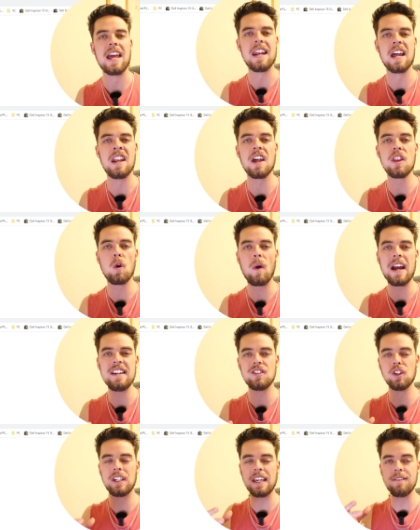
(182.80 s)
then another way
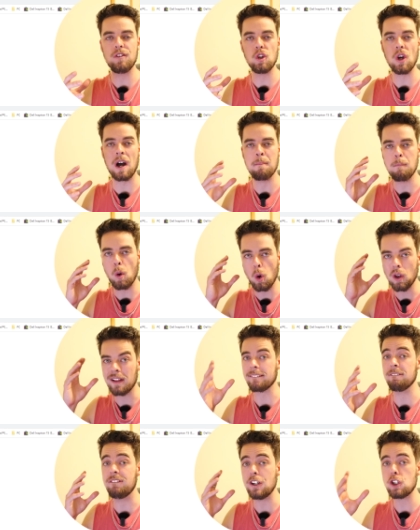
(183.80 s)
to give you a more
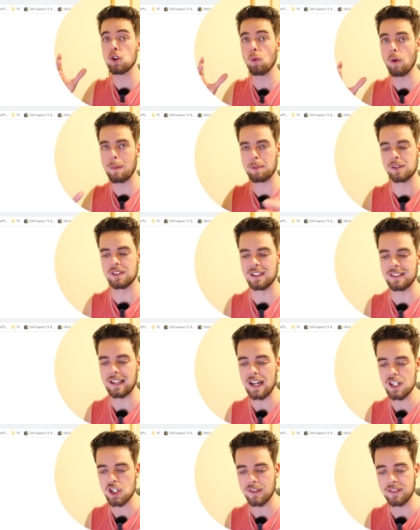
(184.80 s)
like visual
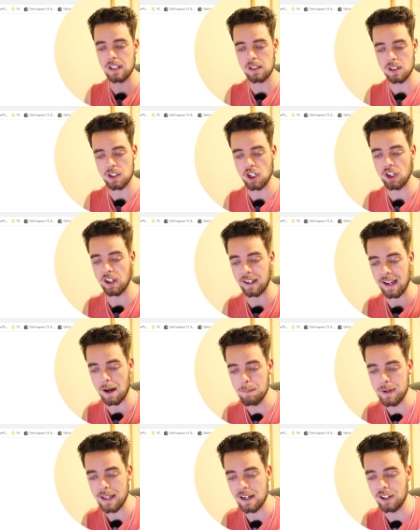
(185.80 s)
representation of this is you can
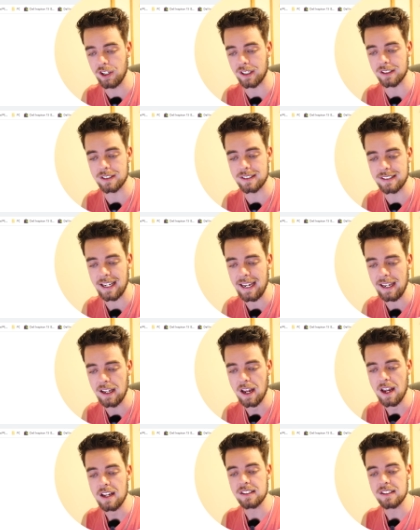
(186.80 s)
come down and you can see